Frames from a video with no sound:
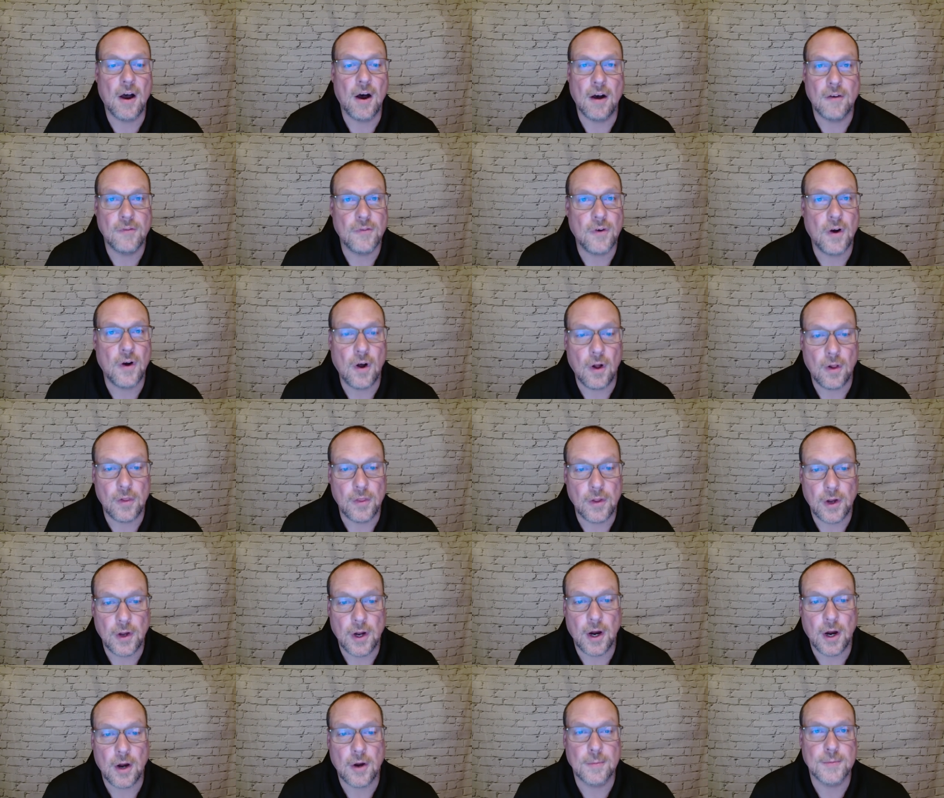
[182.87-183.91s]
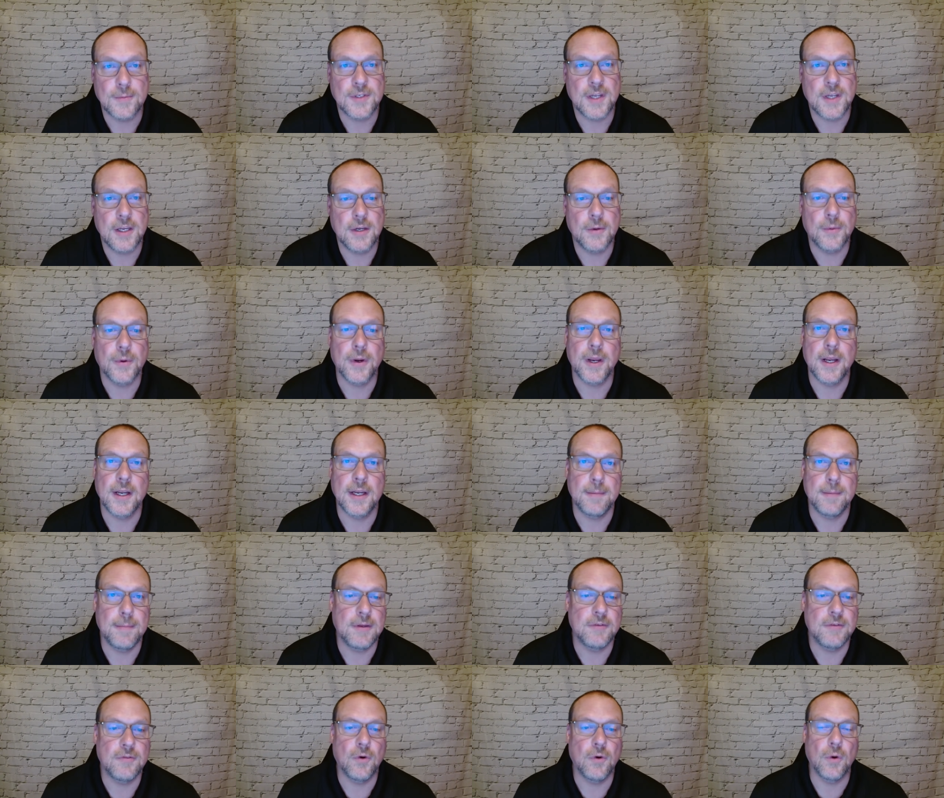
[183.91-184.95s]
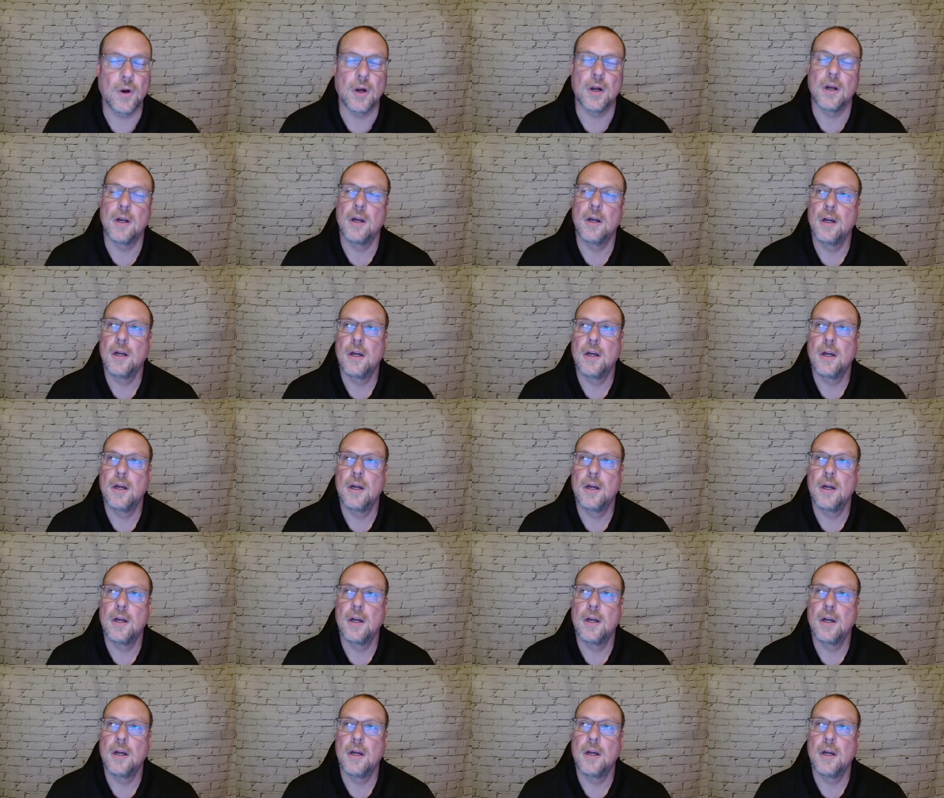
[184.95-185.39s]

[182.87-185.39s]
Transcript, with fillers: off all the carbs that you were eating before